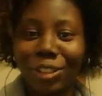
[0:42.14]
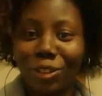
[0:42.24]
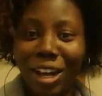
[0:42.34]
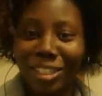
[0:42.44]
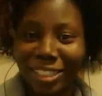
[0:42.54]

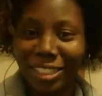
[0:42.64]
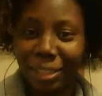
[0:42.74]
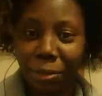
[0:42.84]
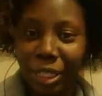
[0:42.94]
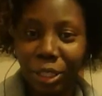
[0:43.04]
you're not seeing
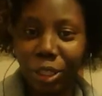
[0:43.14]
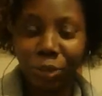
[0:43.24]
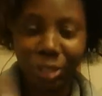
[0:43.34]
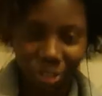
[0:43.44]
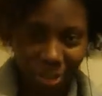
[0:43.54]
somebody new.
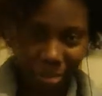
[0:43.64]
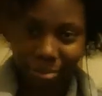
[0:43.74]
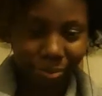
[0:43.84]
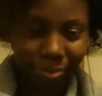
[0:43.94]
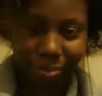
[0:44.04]
It's just
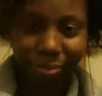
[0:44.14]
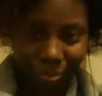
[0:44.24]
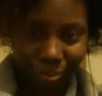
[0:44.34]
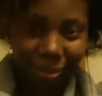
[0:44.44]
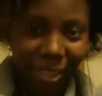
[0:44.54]

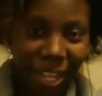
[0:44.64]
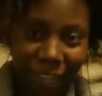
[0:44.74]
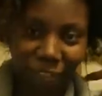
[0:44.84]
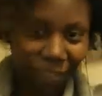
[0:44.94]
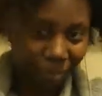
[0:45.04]

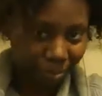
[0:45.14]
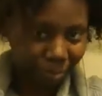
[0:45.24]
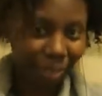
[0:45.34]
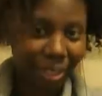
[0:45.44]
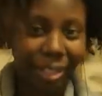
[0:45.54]
life,
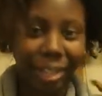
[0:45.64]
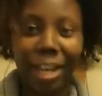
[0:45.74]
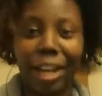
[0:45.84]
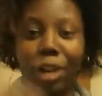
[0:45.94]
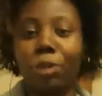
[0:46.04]

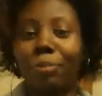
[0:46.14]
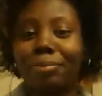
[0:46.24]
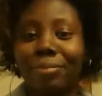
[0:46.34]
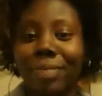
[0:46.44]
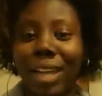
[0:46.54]
hair,
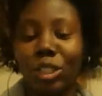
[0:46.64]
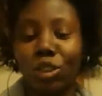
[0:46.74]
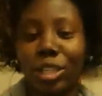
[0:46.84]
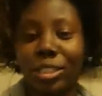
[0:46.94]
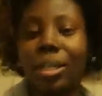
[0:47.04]
any
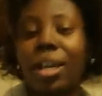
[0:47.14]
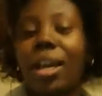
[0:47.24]
trons.